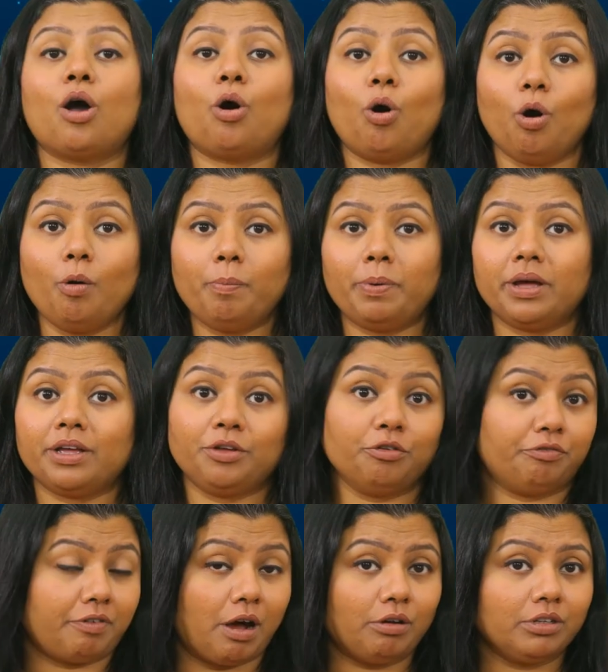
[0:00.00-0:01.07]
Hope you
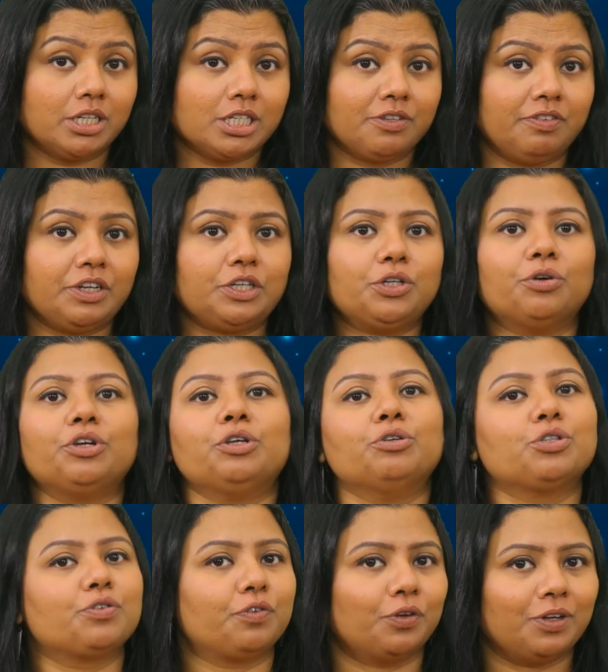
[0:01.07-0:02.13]
found this video
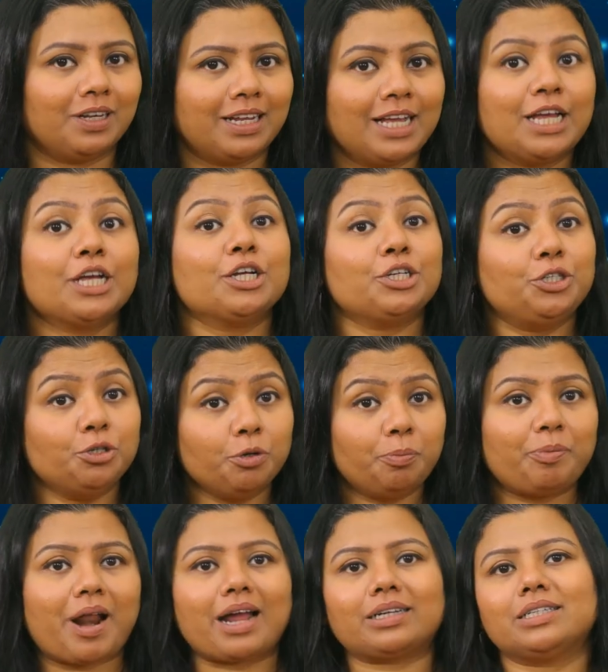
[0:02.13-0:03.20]
useful. Do
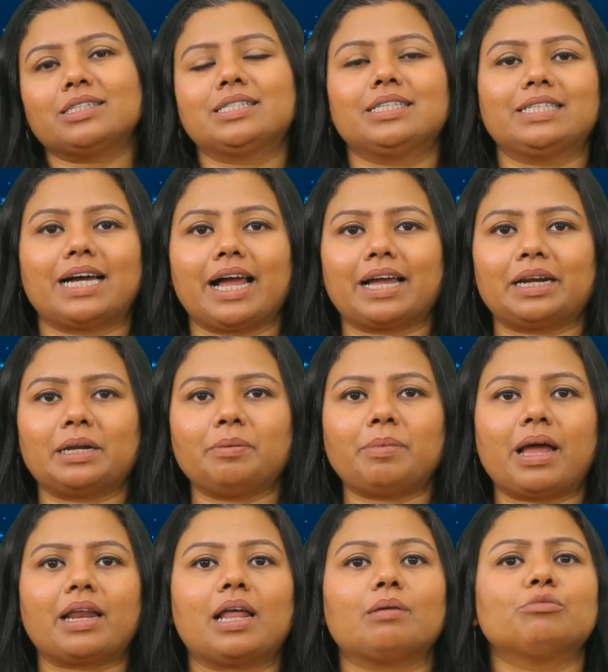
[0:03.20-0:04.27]
practice the diagram
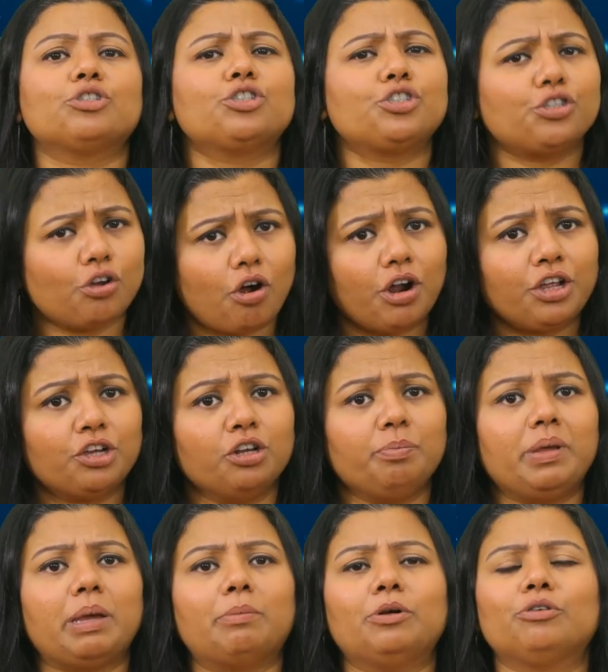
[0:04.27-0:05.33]
and I'm sure you'll
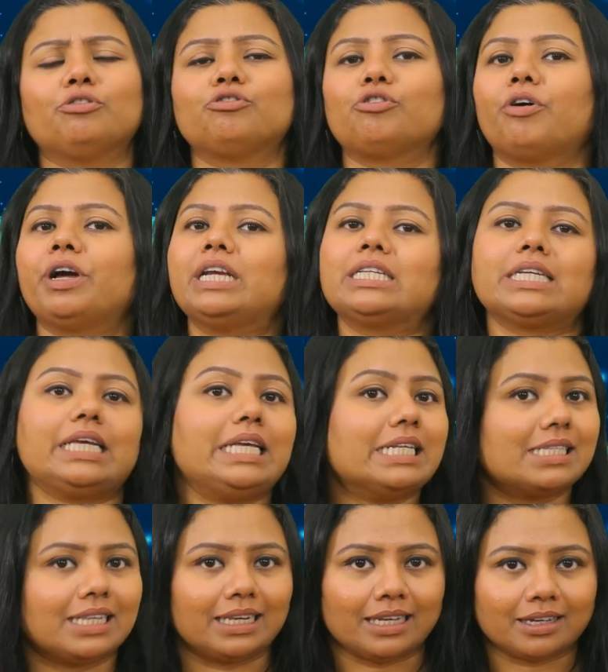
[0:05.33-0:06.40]
be able to draw it
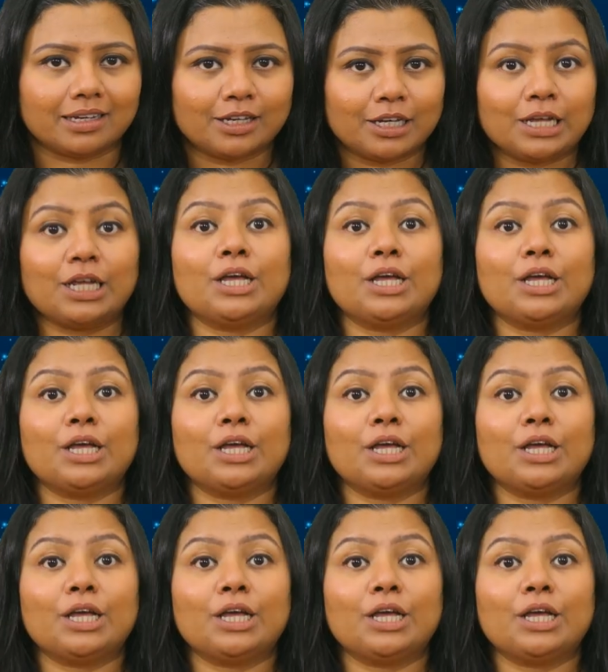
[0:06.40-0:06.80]
easily.